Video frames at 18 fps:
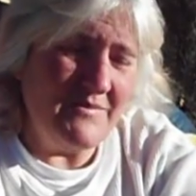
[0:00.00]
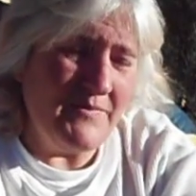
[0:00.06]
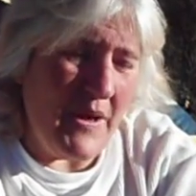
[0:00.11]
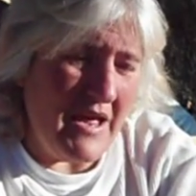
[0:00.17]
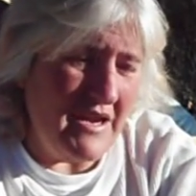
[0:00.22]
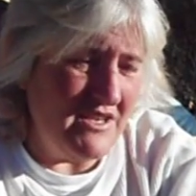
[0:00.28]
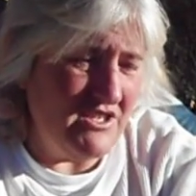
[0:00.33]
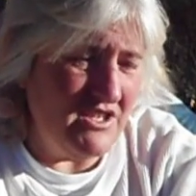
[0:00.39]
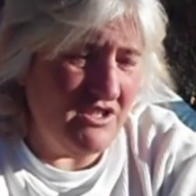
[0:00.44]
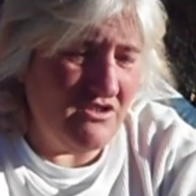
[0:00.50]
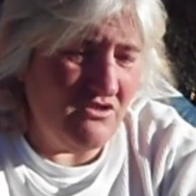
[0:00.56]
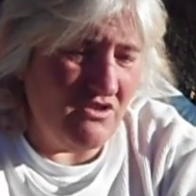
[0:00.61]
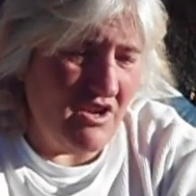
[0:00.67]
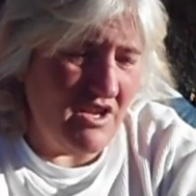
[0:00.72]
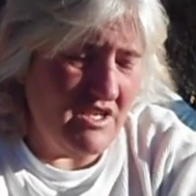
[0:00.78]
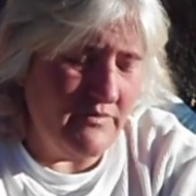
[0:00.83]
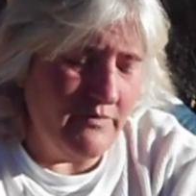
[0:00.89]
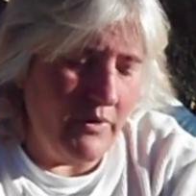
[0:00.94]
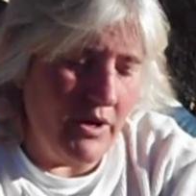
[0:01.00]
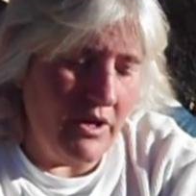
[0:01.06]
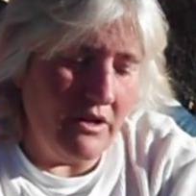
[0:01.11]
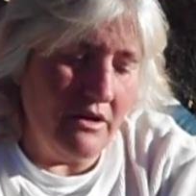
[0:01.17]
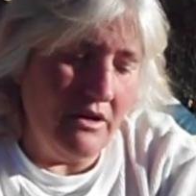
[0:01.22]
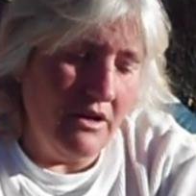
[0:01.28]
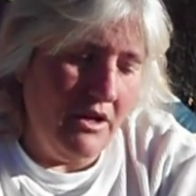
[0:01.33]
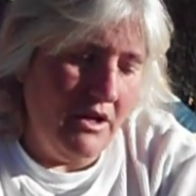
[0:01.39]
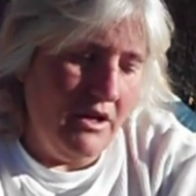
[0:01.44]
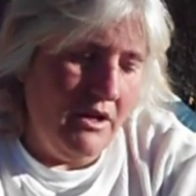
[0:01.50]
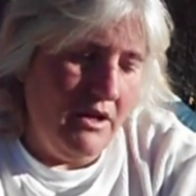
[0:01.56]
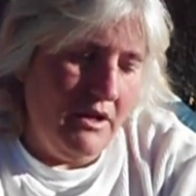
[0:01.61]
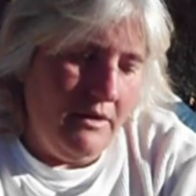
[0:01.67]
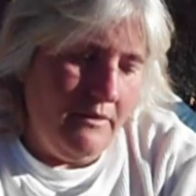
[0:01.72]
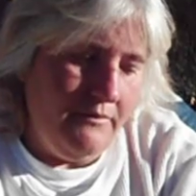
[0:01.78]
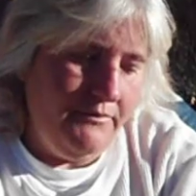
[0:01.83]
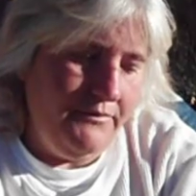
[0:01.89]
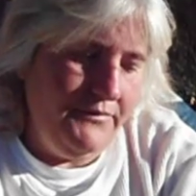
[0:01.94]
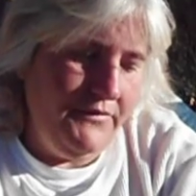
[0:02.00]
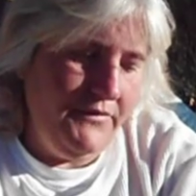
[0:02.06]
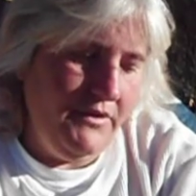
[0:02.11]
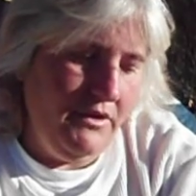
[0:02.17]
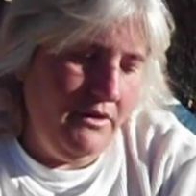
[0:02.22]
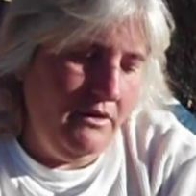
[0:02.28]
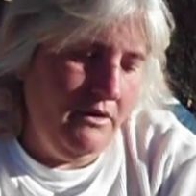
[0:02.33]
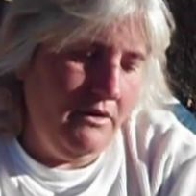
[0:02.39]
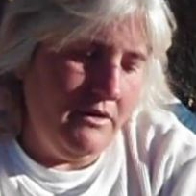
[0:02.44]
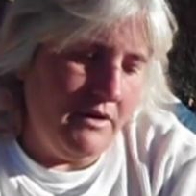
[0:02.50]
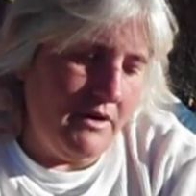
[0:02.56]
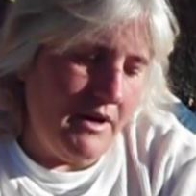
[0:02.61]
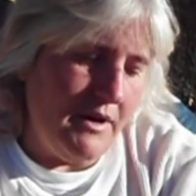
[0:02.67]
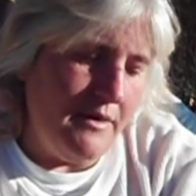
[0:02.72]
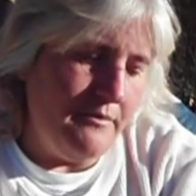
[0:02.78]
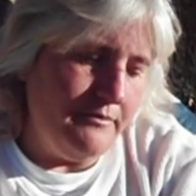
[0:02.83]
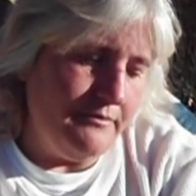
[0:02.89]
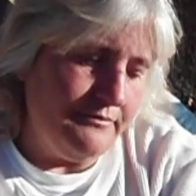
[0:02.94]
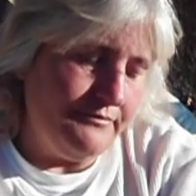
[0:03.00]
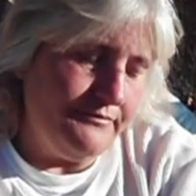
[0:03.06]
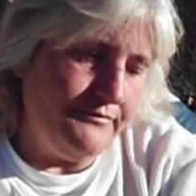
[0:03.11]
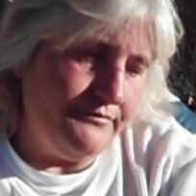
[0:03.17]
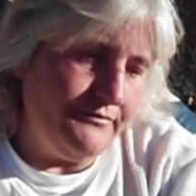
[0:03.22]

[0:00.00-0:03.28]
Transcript: as bad as yesterday's, but I'm